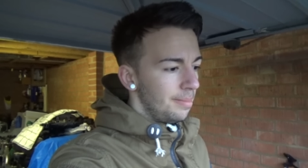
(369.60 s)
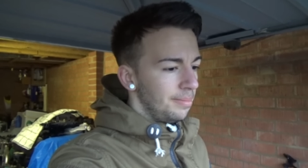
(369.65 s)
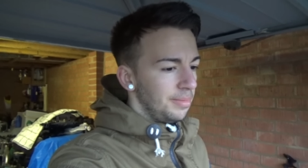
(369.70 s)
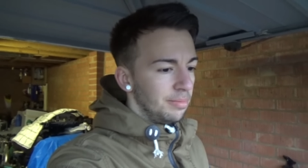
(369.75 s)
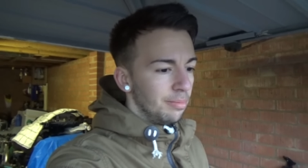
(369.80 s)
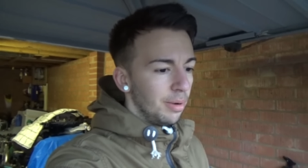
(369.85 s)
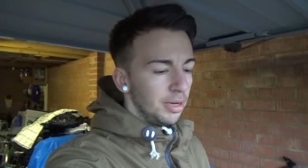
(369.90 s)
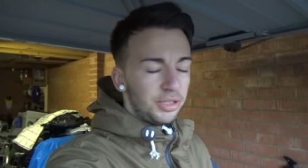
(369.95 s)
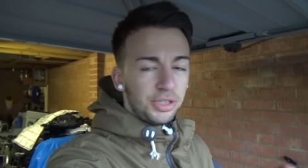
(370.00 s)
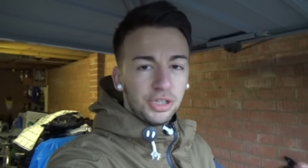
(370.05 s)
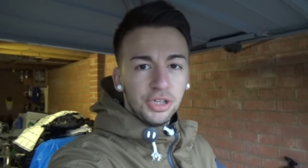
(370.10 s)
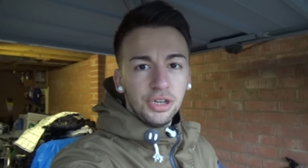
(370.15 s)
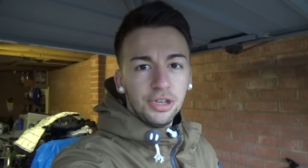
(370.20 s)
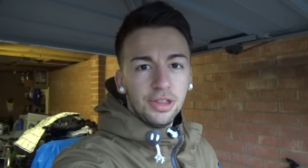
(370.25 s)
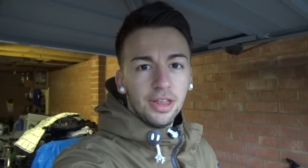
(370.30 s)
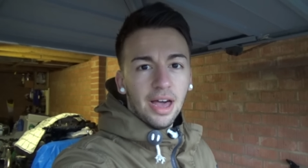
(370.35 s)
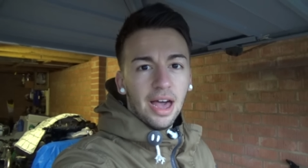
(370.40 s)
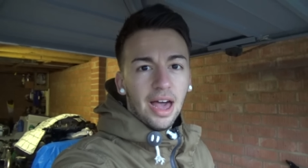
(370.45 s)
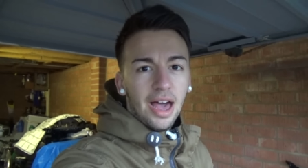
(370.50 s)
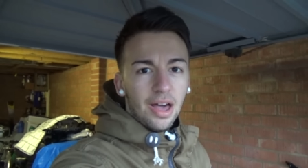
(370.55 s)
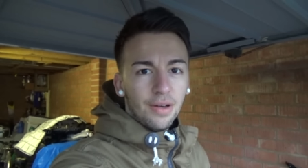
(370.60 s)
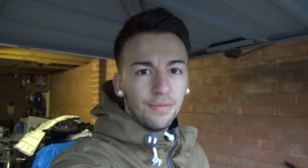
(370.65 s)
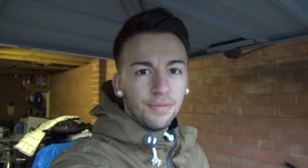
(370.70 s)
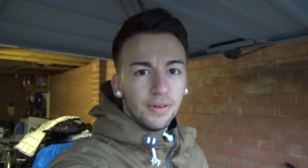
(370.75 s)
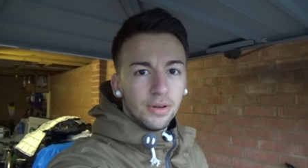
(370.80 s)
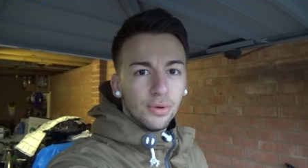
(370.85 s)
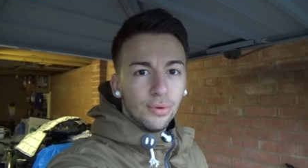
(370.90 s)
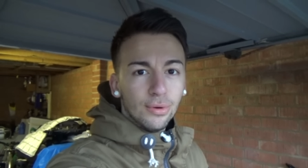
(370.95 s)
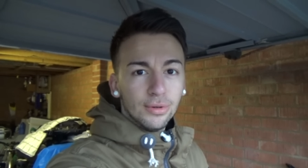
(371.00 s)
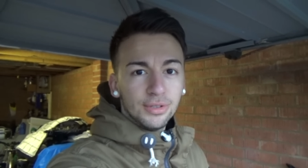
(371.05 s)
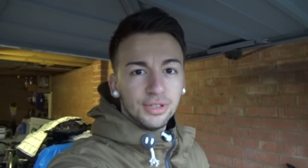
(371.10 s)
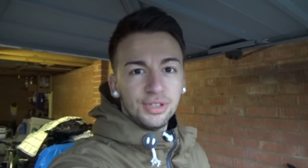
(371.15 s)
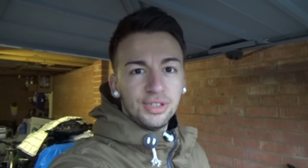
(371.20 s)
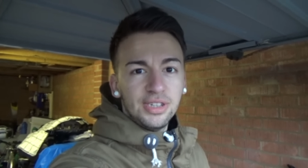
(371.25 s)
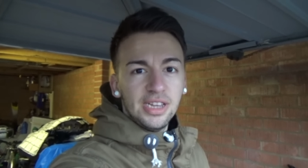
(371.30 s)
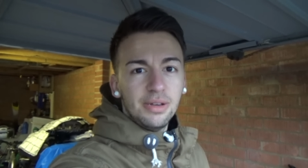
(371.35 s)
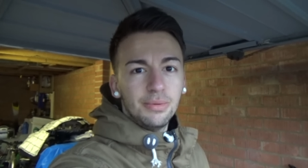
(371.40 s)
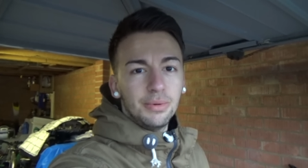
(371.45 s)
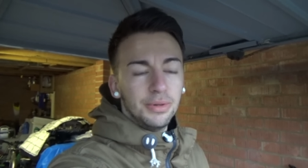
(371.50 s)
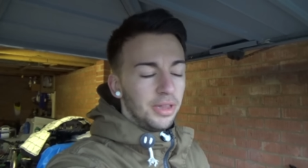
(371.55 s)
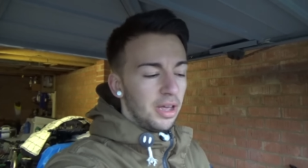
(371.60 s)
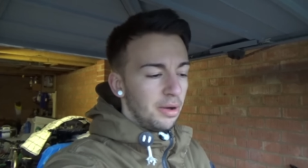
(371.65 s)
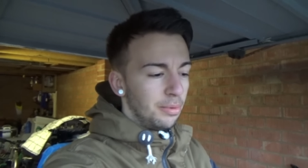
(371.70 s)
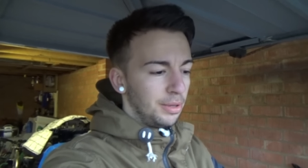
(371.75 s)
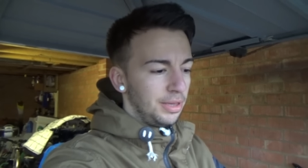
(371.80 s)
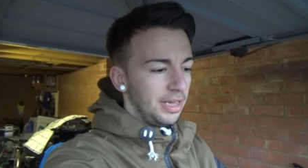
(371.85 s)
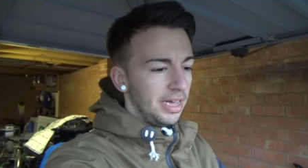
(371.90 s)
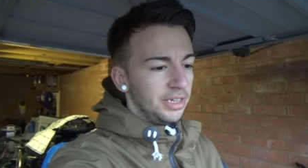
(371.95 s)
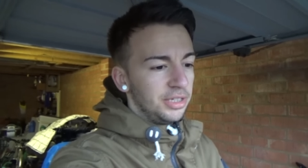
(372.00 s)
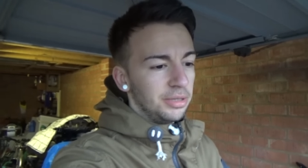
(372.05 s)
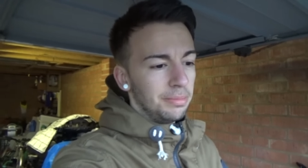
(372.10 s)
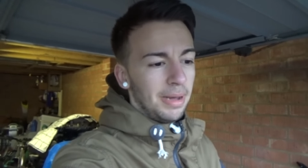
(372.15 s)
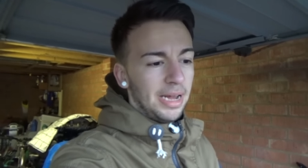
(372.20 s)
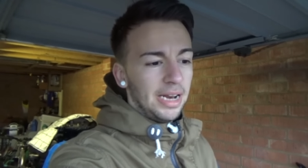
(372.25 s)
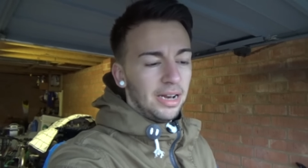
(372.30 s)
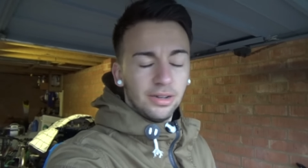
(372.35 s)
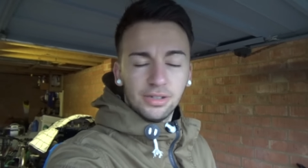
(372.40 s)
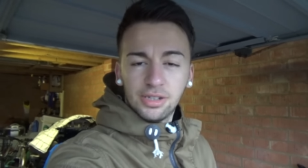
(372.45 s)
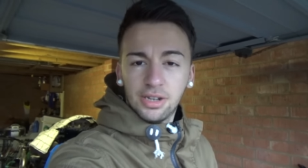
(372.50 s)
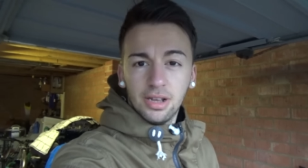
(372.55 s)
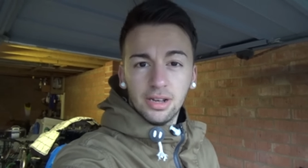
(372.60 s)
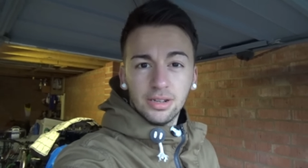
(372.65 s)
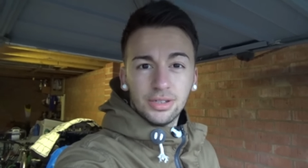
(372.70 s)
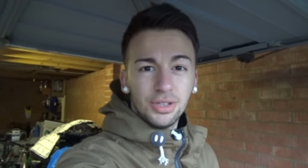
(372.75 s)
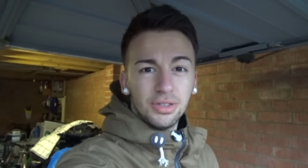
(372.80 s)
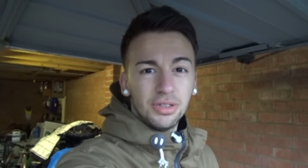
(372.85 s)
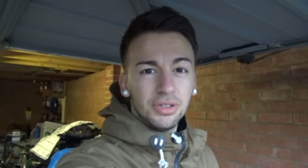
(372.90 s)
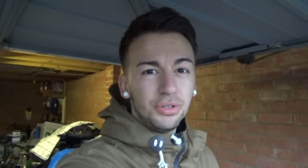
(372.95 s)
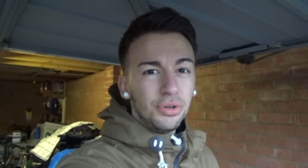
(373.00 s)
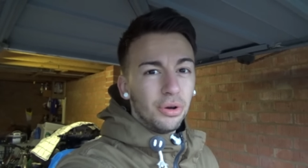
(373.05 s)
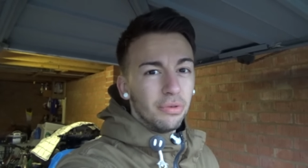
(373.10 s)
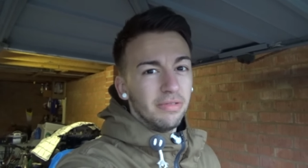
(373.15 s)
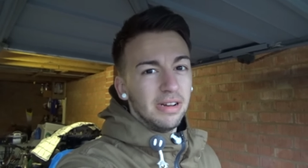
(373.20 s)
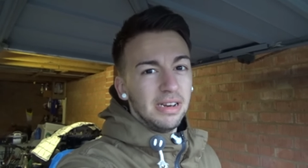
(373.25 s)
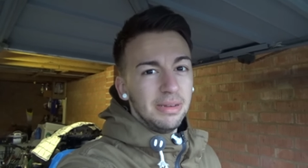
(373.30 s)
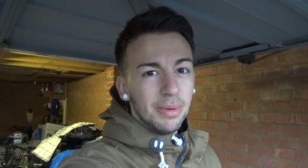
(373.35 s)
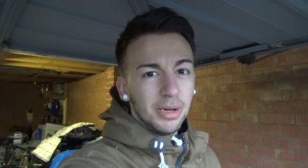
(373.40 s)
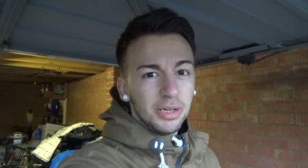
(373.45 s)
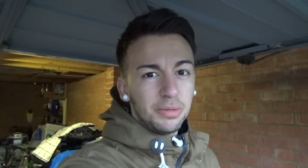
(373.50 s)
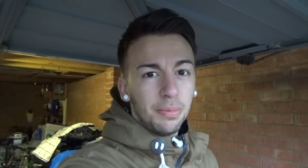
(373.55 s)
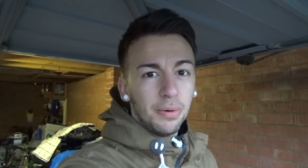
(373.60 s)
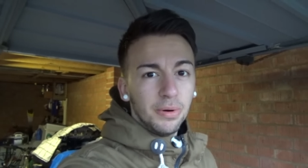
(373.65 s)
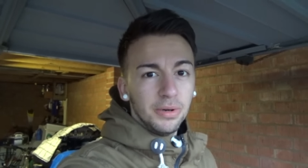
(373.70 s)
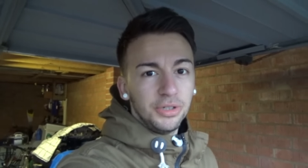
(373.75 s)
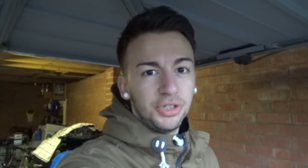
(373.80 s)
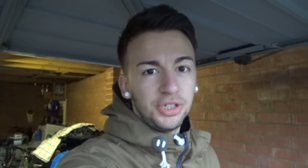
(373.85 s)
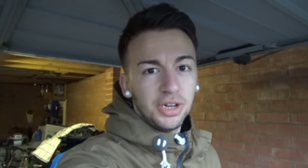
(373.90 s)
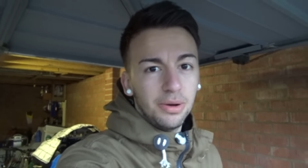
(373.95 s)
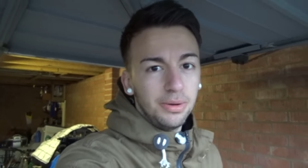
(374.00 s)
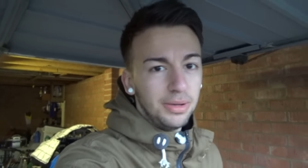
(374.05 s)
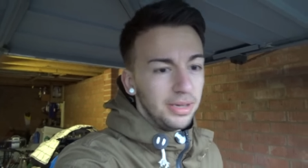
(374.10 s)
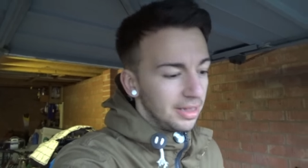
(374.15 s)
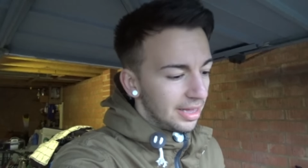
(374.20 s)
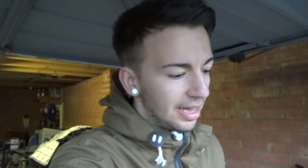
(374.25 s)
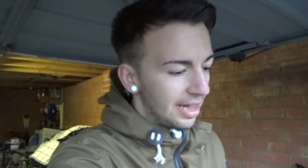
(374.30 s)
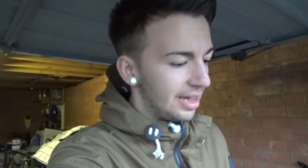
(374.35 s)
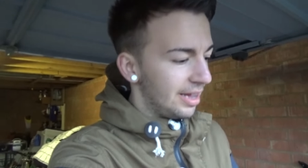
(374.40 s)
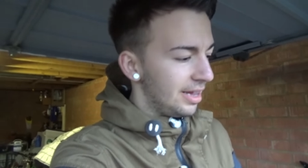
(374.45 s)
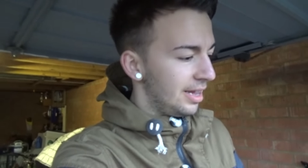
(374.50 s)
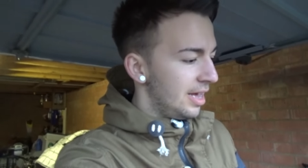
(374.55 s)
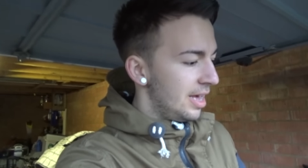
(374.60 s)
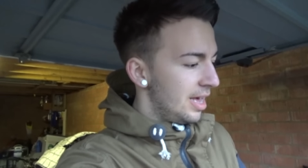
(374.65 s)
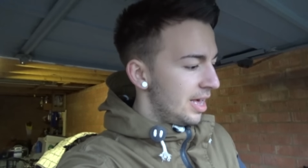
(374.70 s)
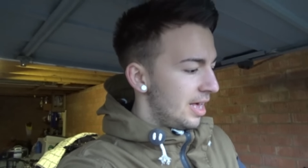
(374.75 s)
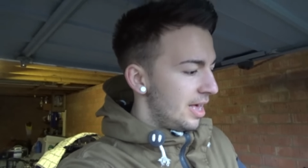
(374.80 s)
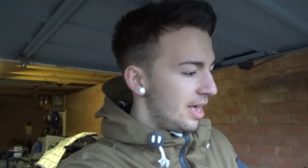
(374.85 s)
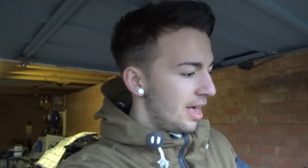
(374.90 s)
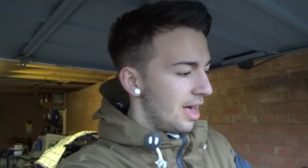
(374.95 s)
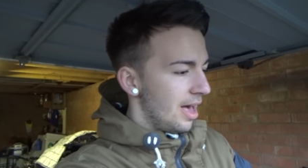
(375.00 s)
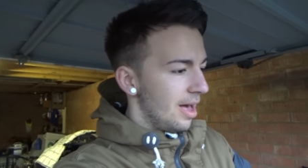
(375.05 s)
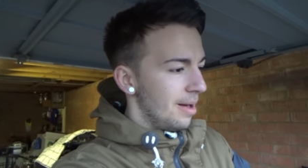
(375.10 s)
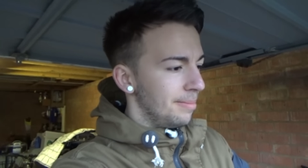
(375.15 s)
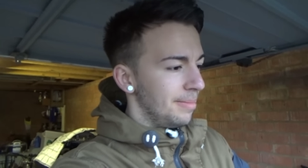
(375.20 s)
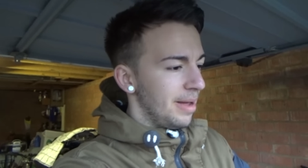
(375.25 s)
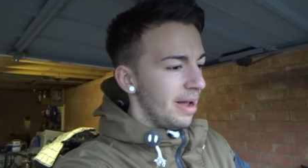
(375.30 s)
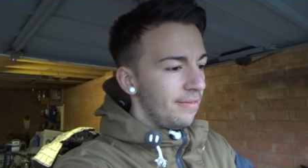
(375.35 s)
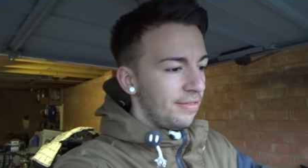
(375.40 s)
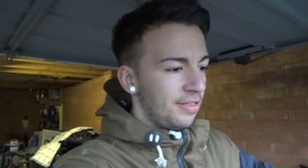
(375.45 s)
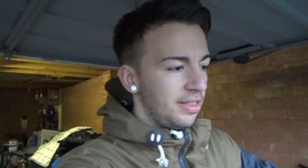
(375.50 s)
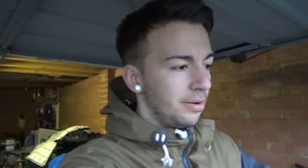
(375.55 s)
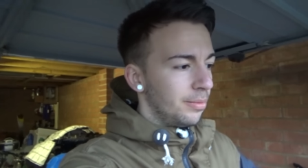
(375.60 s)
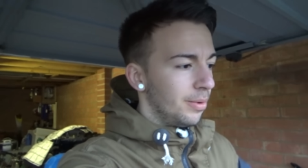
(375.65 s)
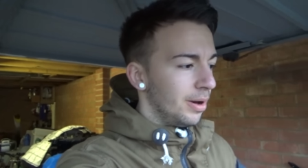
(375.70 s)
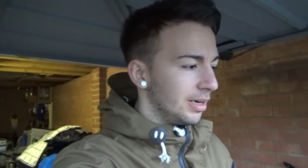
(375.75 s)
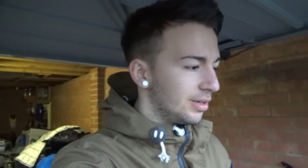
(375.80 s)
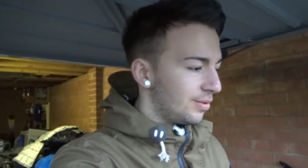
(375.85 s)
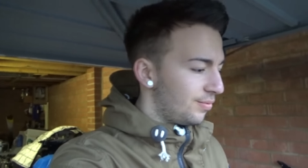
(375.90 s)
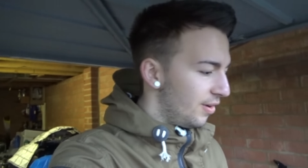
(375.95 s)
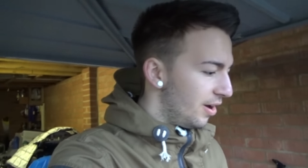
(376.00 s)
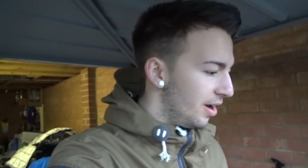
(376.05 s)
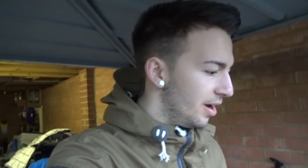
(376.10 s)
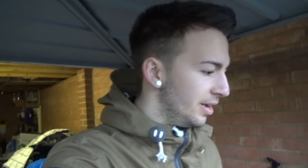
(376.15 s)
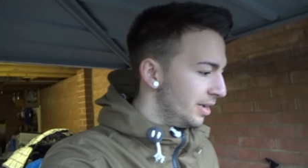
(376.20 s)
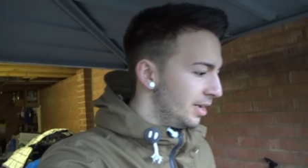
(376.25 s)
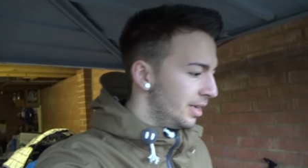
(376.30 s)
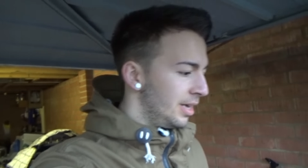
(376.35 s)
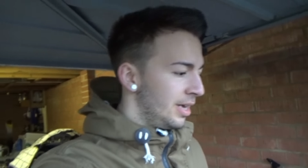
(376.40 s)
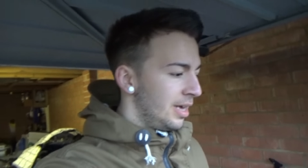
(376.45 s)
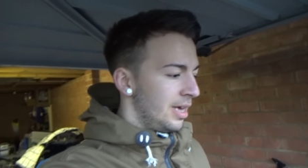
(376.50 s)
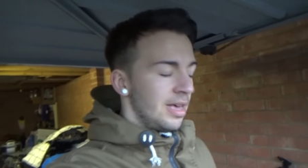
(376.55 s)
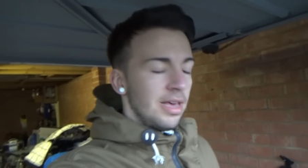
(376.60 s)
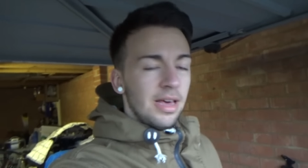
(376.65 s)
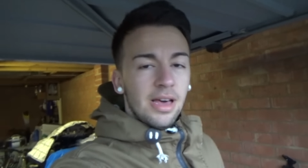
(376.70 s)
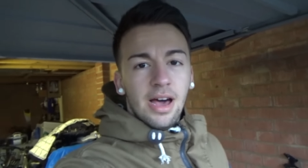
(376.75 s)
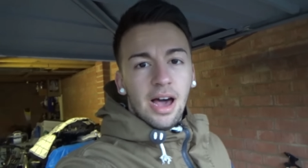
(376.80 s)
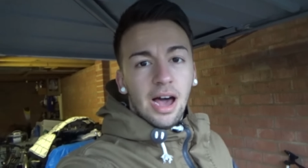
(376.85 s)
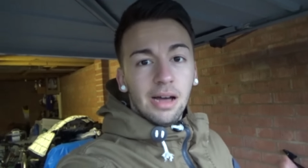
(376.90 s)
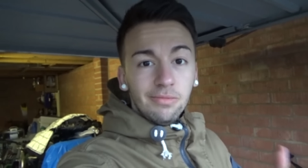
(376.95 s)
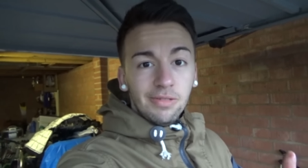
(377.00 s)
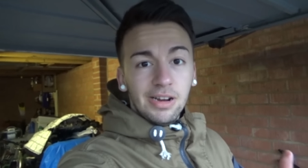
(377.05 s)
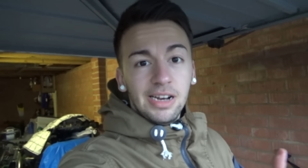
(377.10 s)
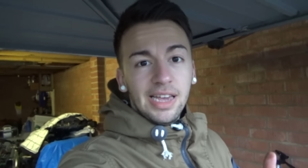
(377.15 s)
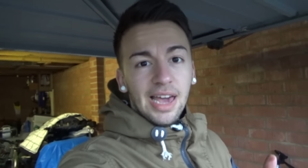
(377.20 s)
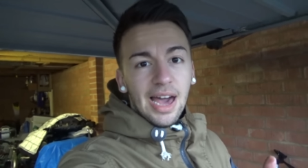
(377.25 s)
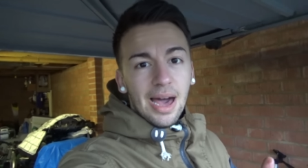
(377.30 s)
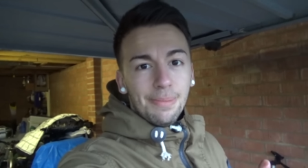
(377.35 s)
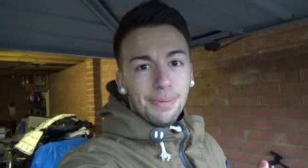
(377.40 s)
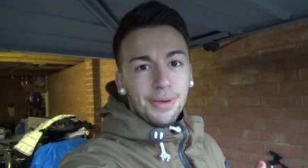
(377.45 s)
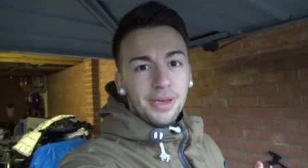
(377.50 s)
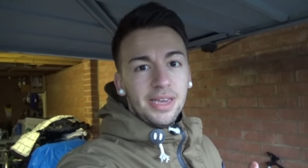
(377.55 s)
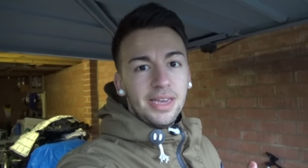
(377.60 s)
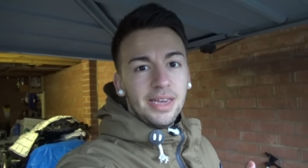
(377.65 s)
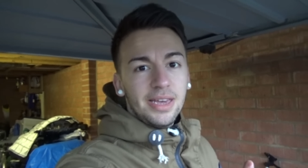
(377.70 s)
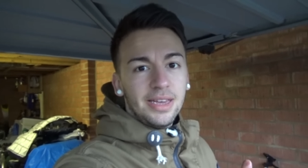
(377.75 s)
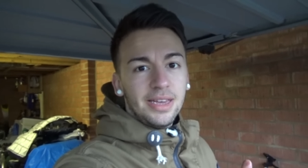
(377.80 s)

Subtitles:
Most of you that have a Corsa C will know what the engine bay looks like, so there's not really much point showing you that. Everything works fine. I'm really happy.